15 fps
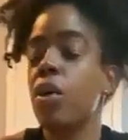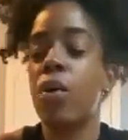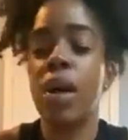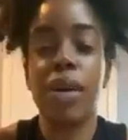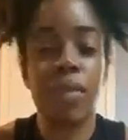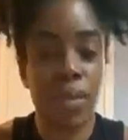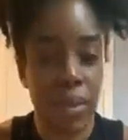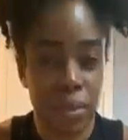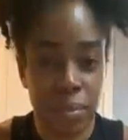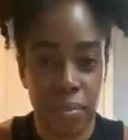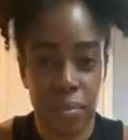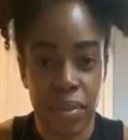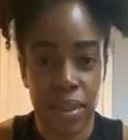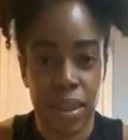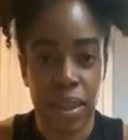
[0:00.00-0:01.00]
whoever,
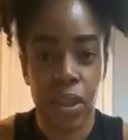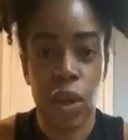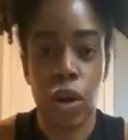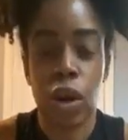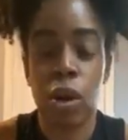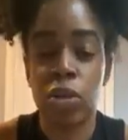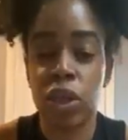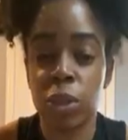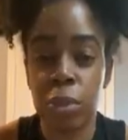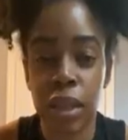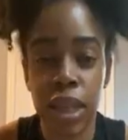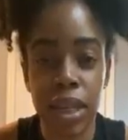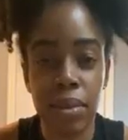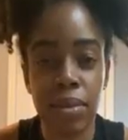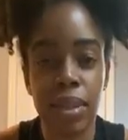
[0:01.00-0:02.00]
your culture
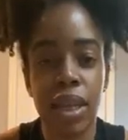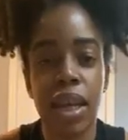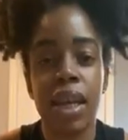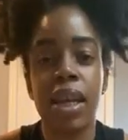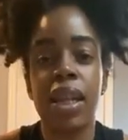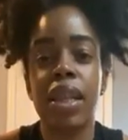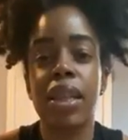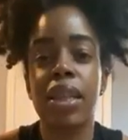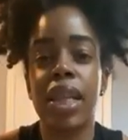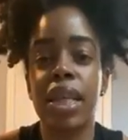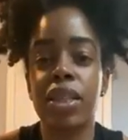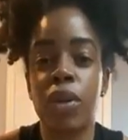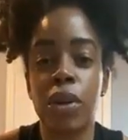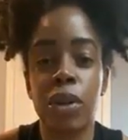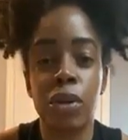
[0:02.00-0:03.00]
beliefs,
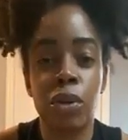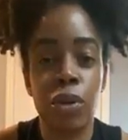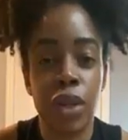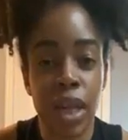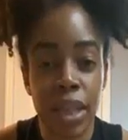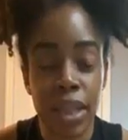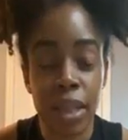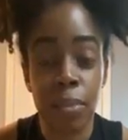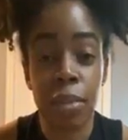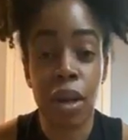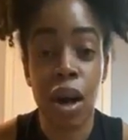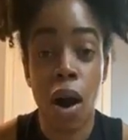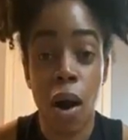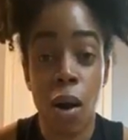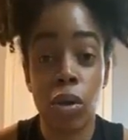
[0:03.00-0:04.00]
that's going to do nothing
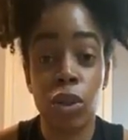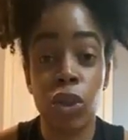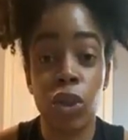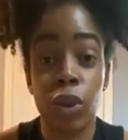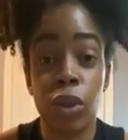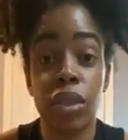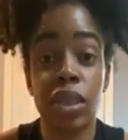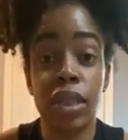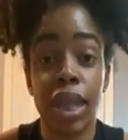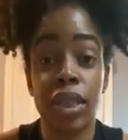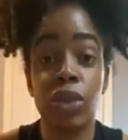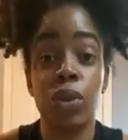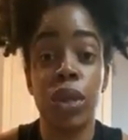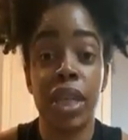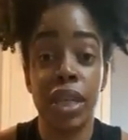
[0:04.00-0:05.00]
but cause your
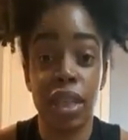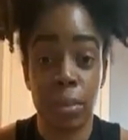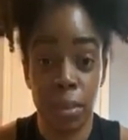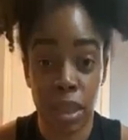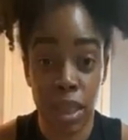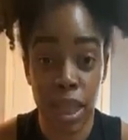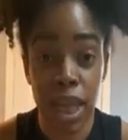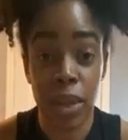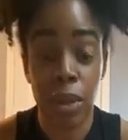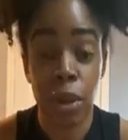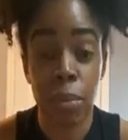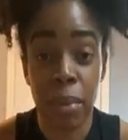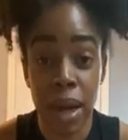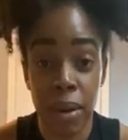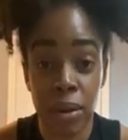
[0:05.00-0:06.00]
sexual intimacy in
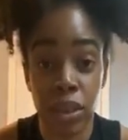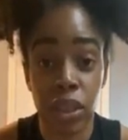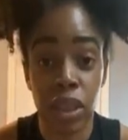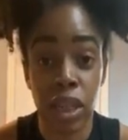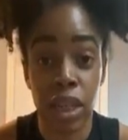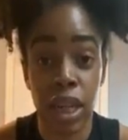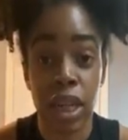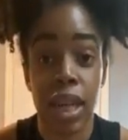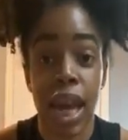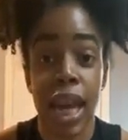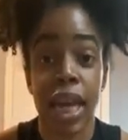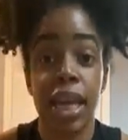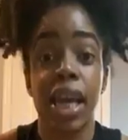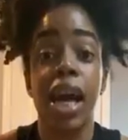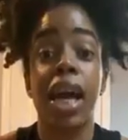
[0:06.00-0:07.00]
your marriage to need
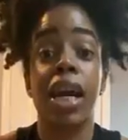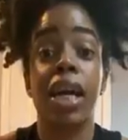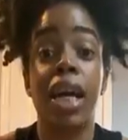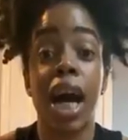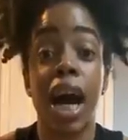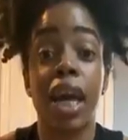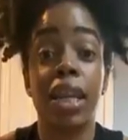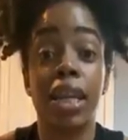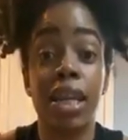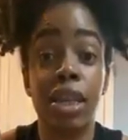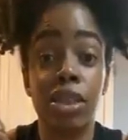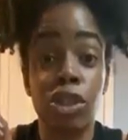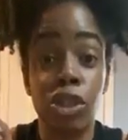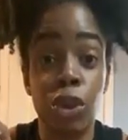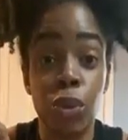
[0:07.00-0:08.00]
a godly
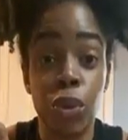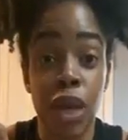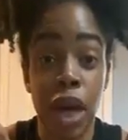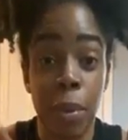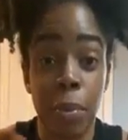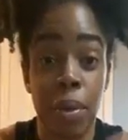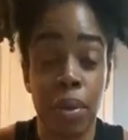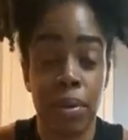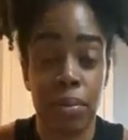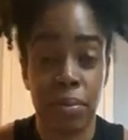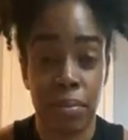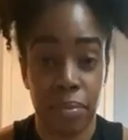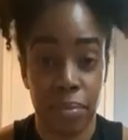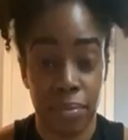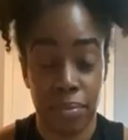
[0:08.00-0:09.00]
tune-up.
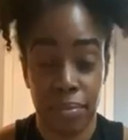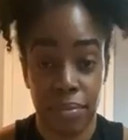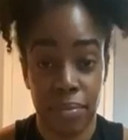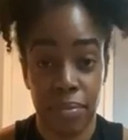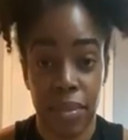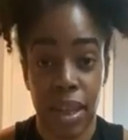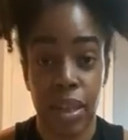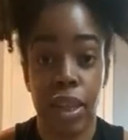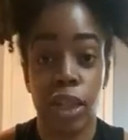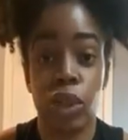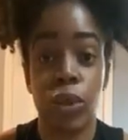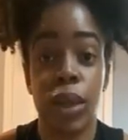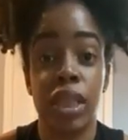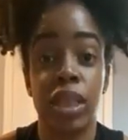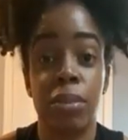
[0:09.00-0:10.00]
The
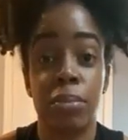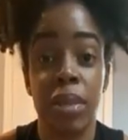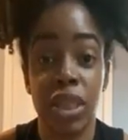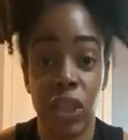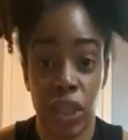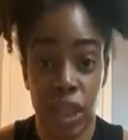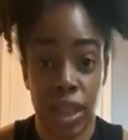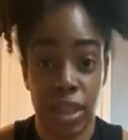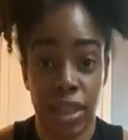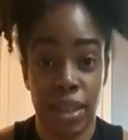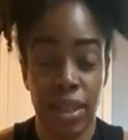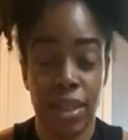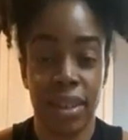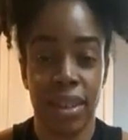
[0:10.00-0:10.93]
transmission